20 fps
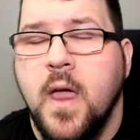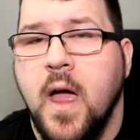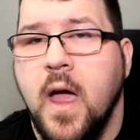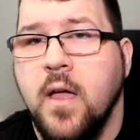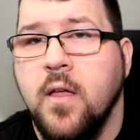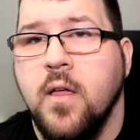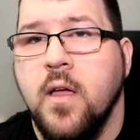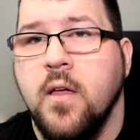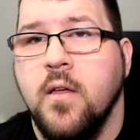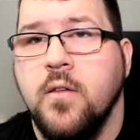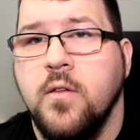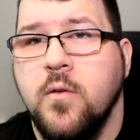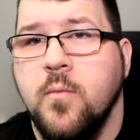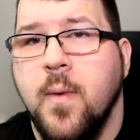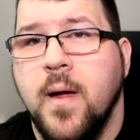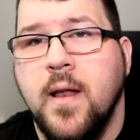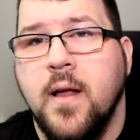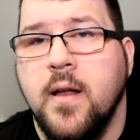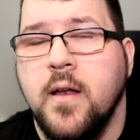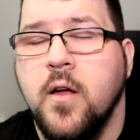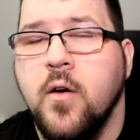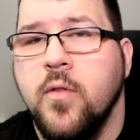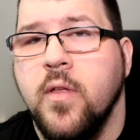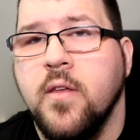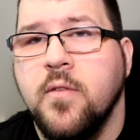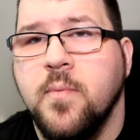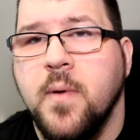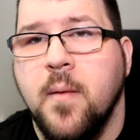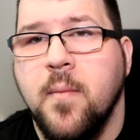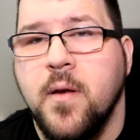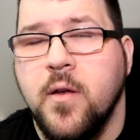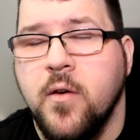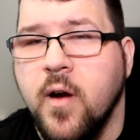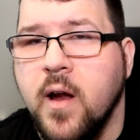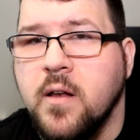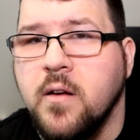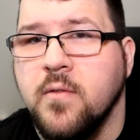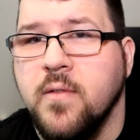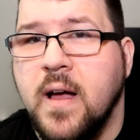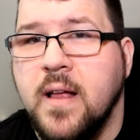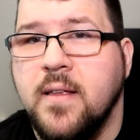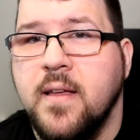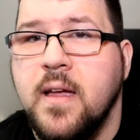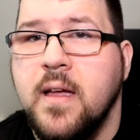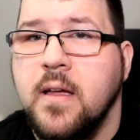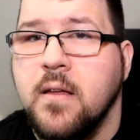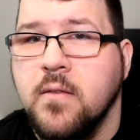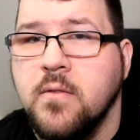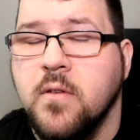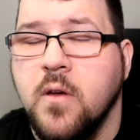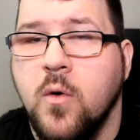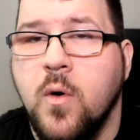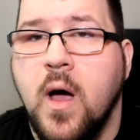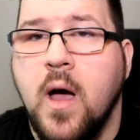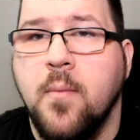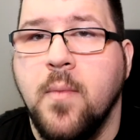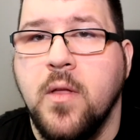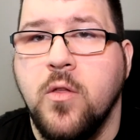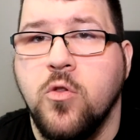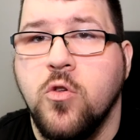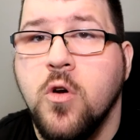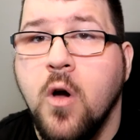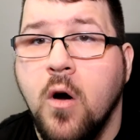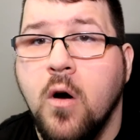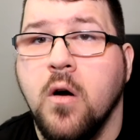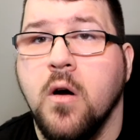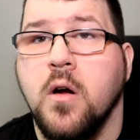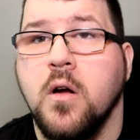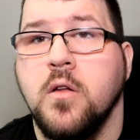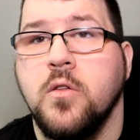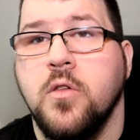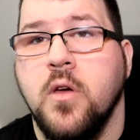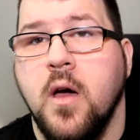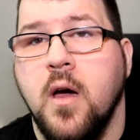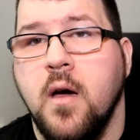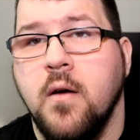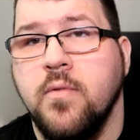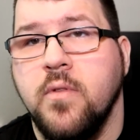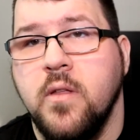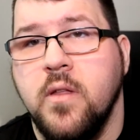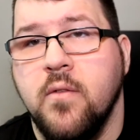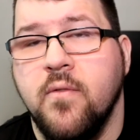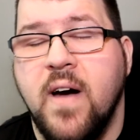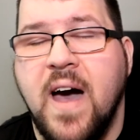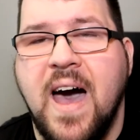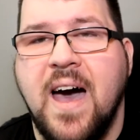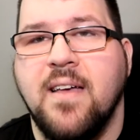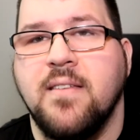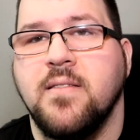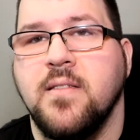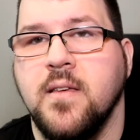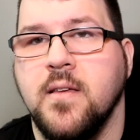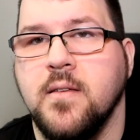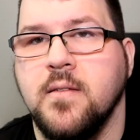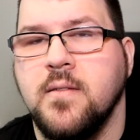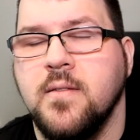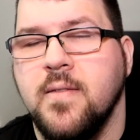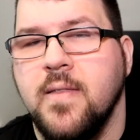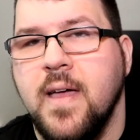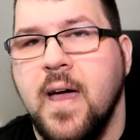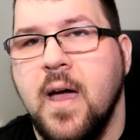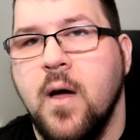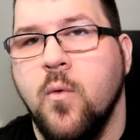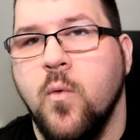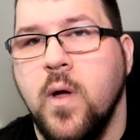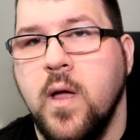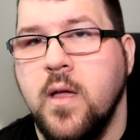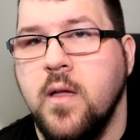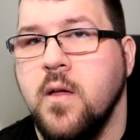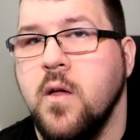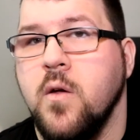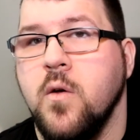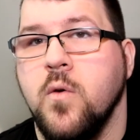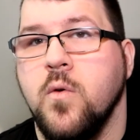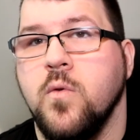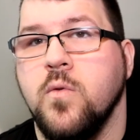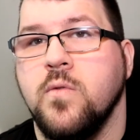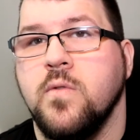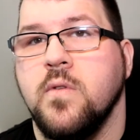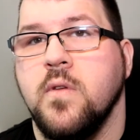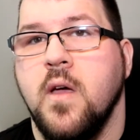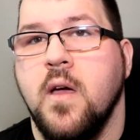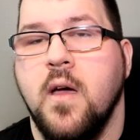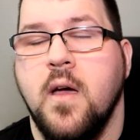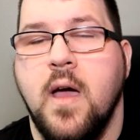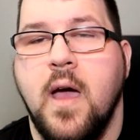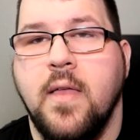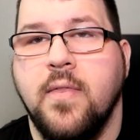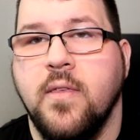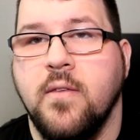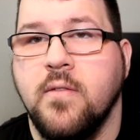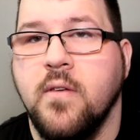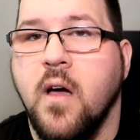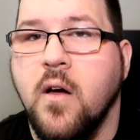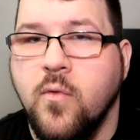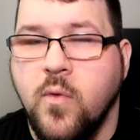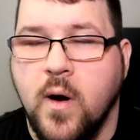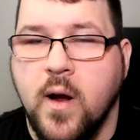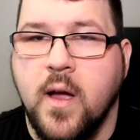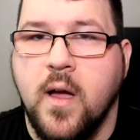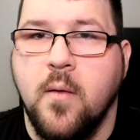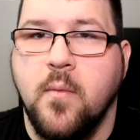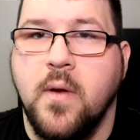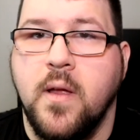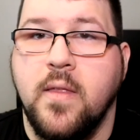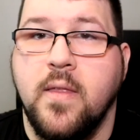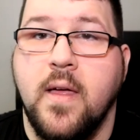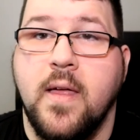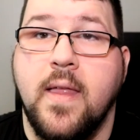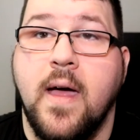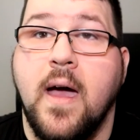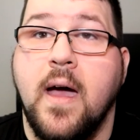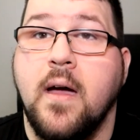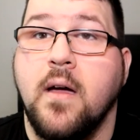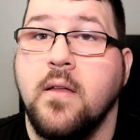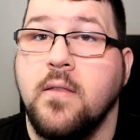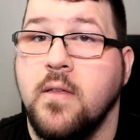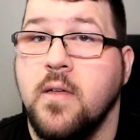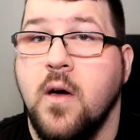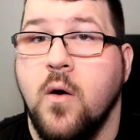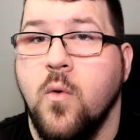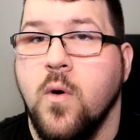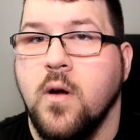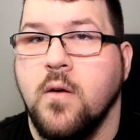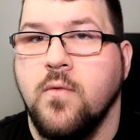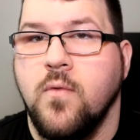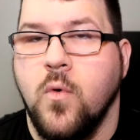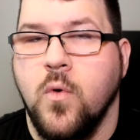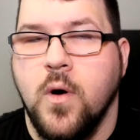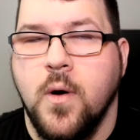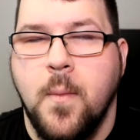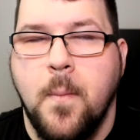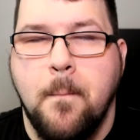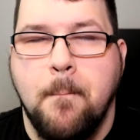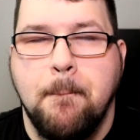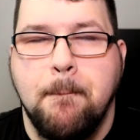I, you may not know this, but I'm a director of IT, and so I'm in charge of the devices that we use uh, at the software company that I that I work for.